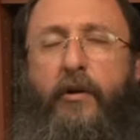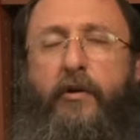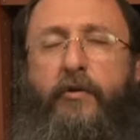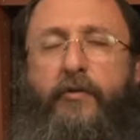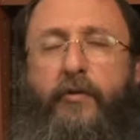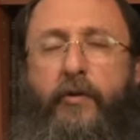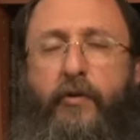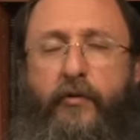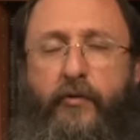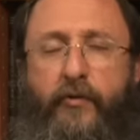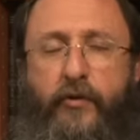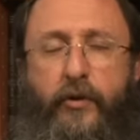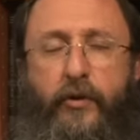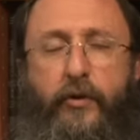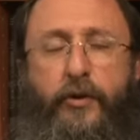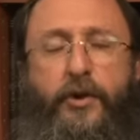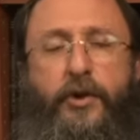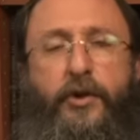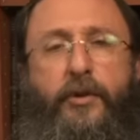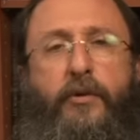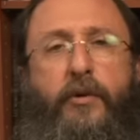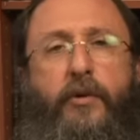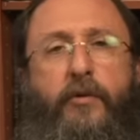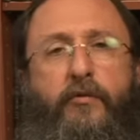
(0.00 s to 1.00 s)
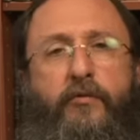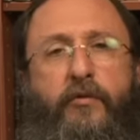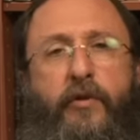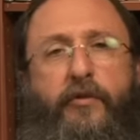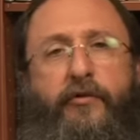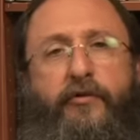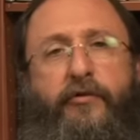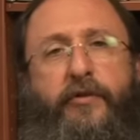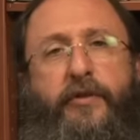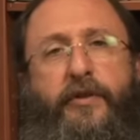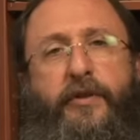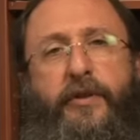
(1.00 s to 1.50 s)
of future
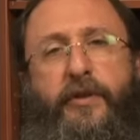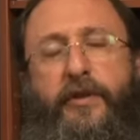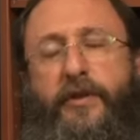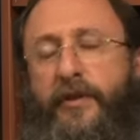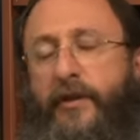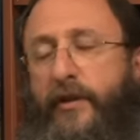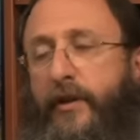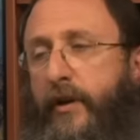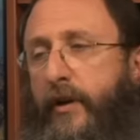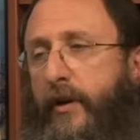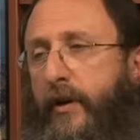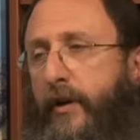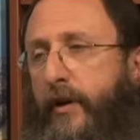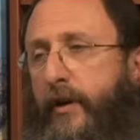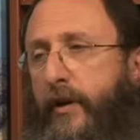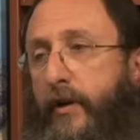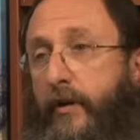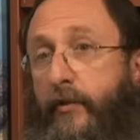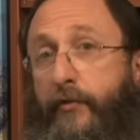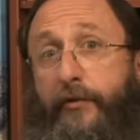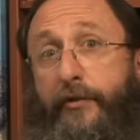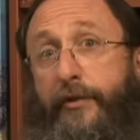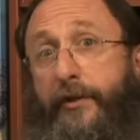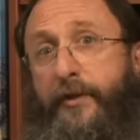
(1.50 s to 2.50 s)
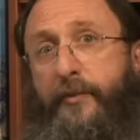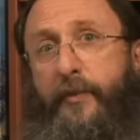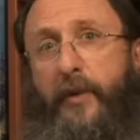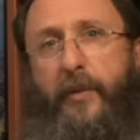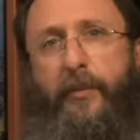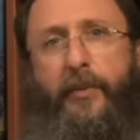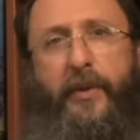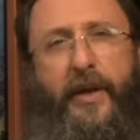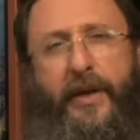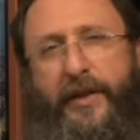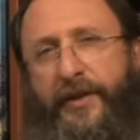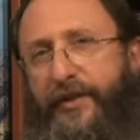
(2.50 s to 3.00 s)
reference for his people.